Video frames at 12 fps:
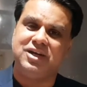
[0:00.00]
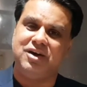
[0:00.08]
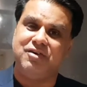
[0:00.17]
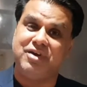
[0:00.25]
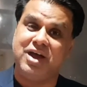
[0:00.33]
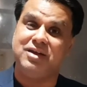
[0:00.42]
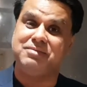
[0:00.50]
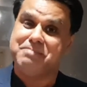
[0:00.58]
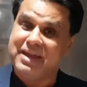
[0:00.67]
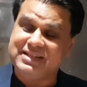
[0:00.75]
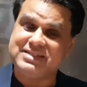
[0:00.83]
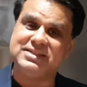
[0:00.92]
around
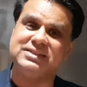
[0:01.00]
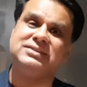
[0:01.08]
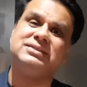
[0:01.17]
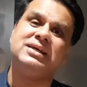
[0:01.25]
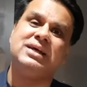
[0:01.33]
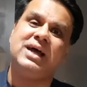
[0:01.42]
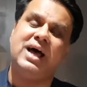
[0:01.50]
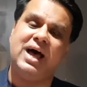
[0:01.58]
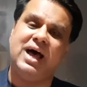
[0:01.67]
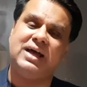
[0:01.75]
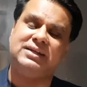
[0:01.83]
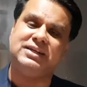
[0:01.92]
medicine
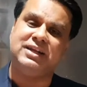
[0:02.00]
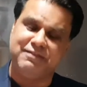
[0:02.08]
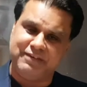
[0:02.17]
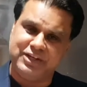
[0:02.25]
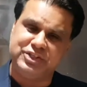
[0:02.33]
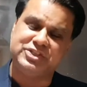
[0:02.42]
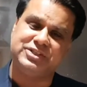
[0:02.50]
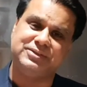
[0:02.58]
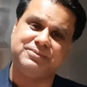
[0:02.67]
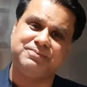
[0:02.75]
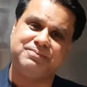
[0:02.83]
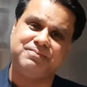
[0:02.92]
and innovation.